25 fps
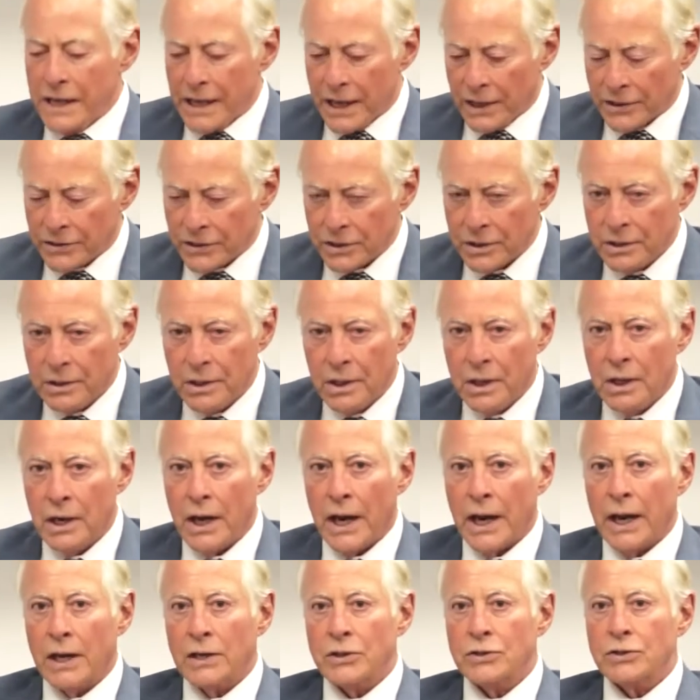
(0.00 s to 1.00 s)
Yes.
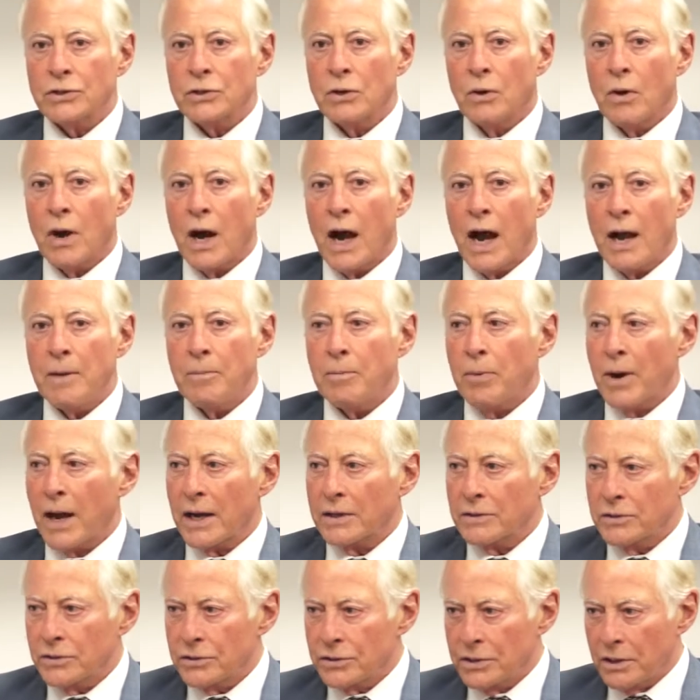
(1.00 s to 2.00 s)
And so I
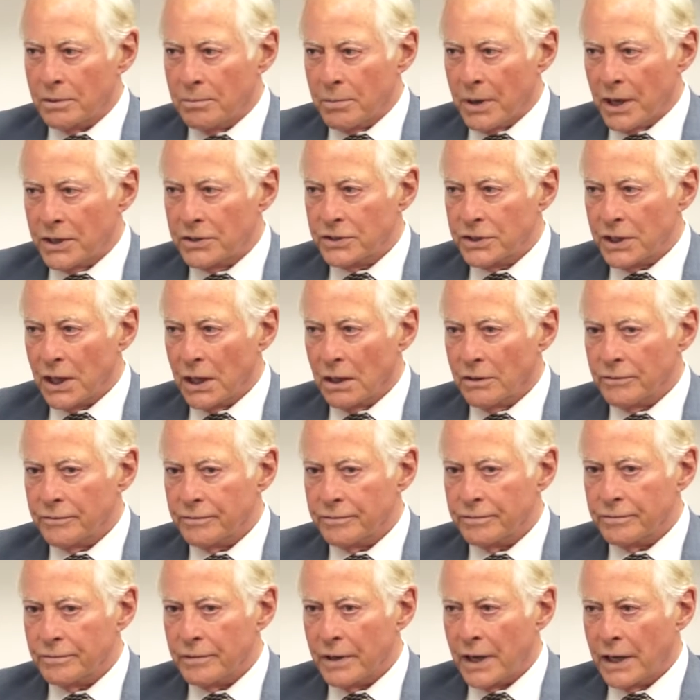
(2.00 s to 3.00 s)
practiced it
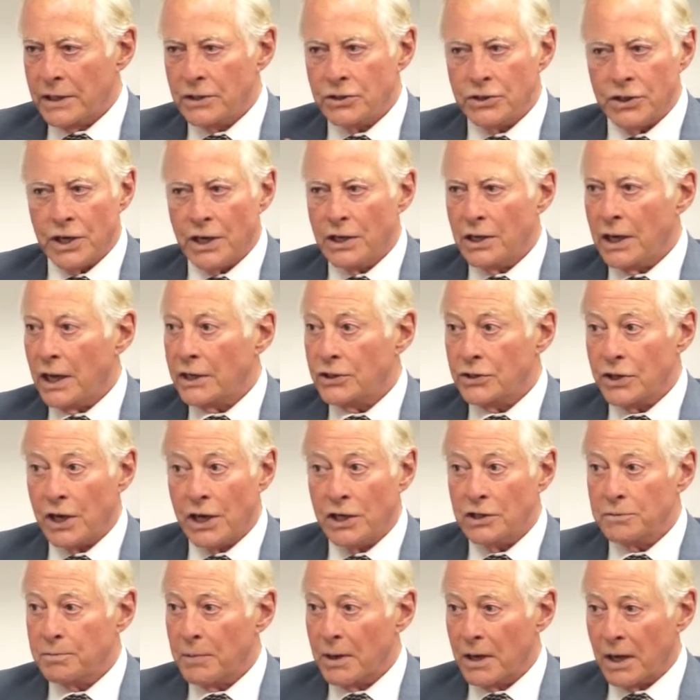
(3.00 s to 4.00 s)
myself and
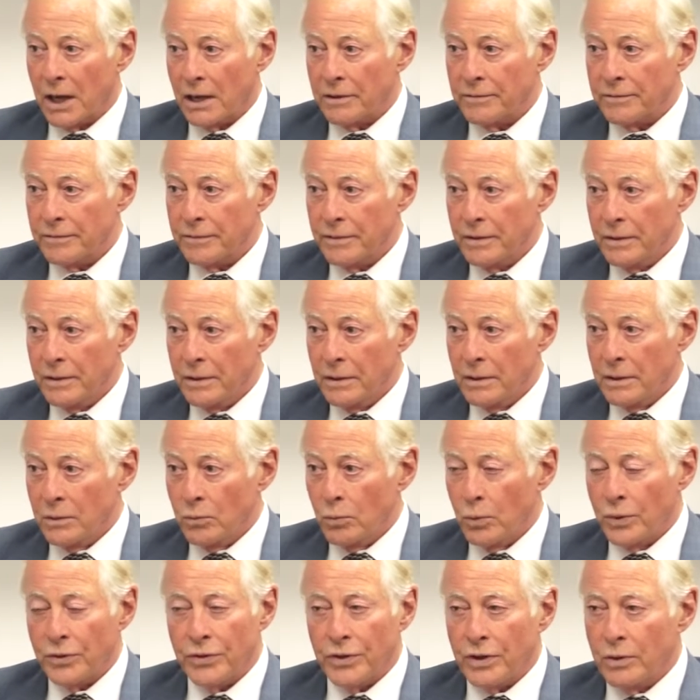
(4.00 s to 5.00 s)
changed my life
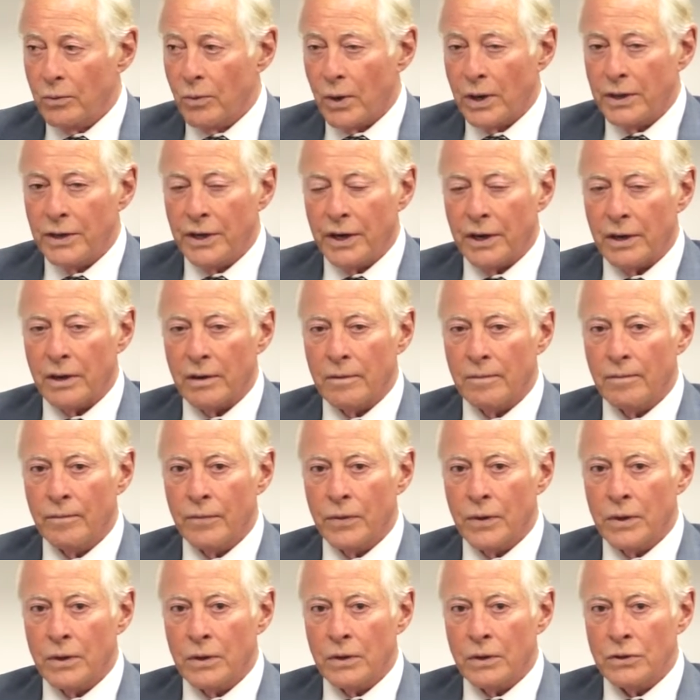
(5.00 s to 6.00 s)
within 1 year.
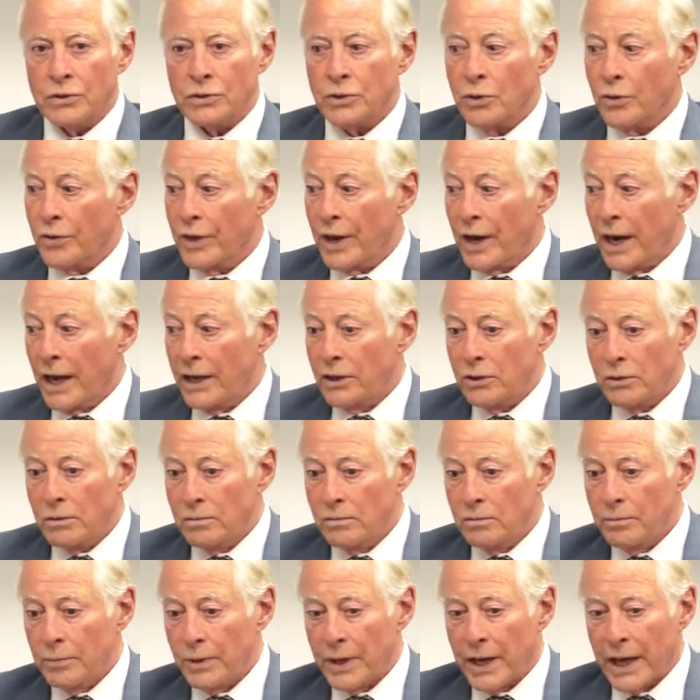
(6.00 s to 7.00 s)
So then I
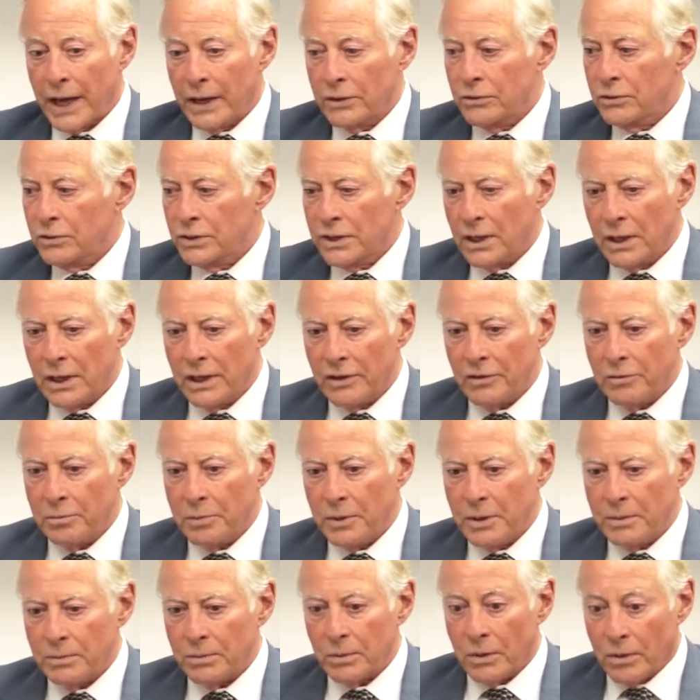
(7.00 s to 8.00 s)
began to tell other
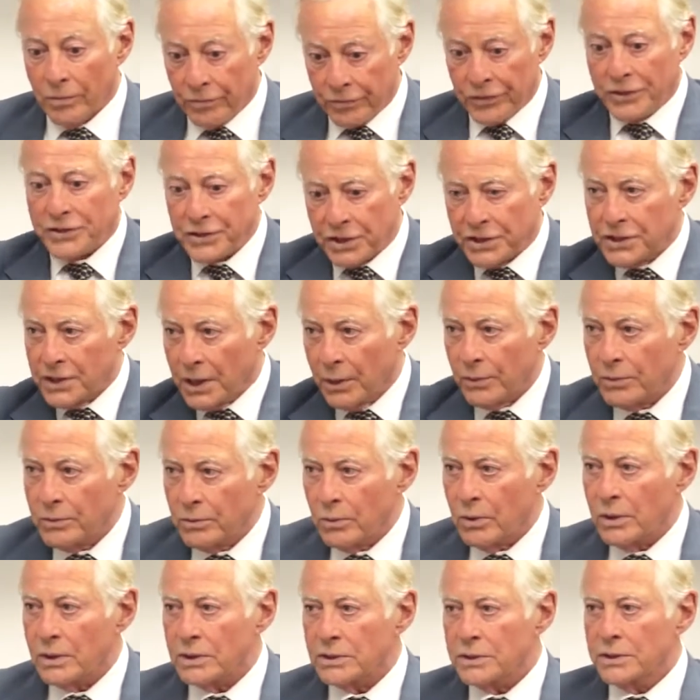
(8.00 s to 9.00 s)
people, this is how it
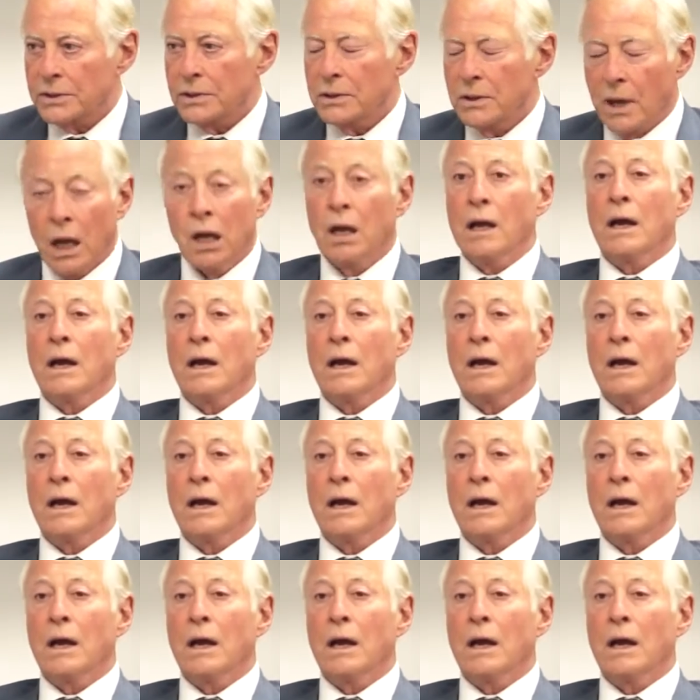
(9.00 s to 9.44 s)
works.